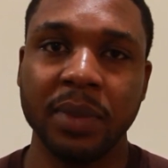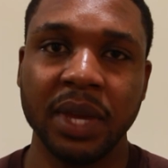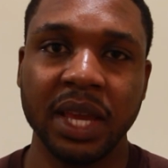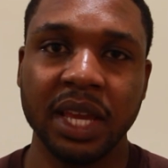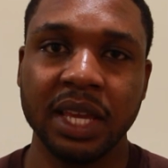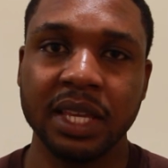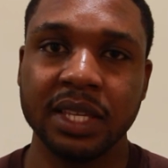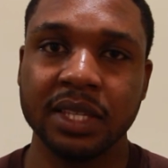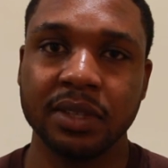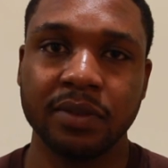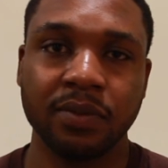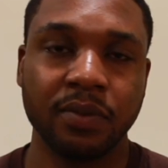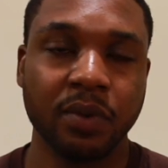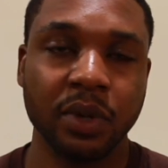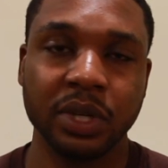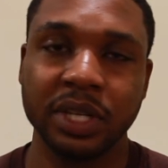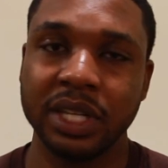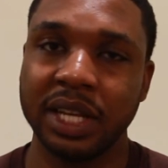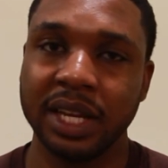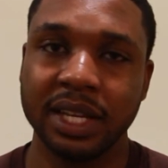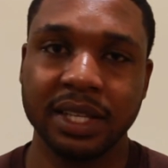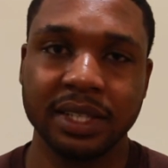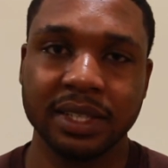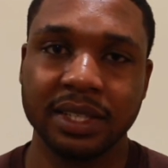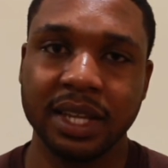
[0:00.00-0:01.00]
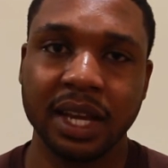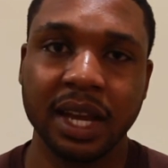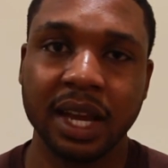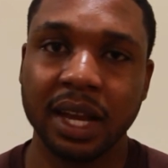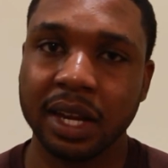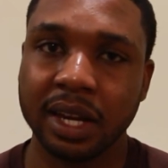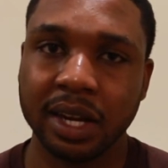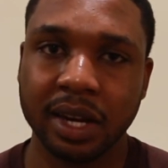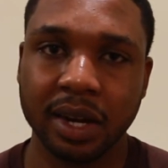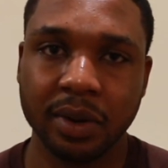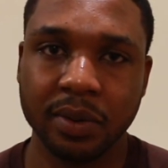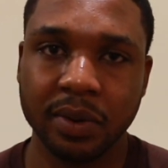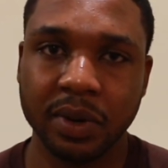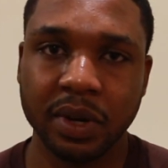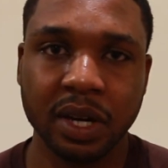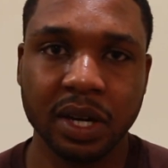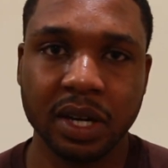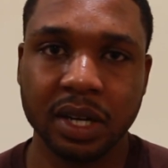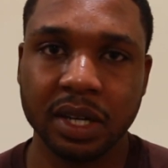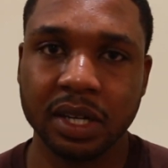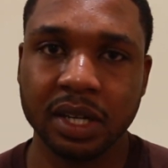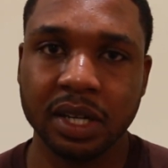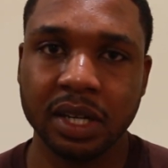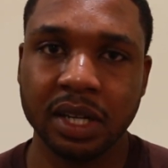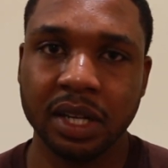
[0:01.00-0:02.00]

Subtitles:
base for their entire career.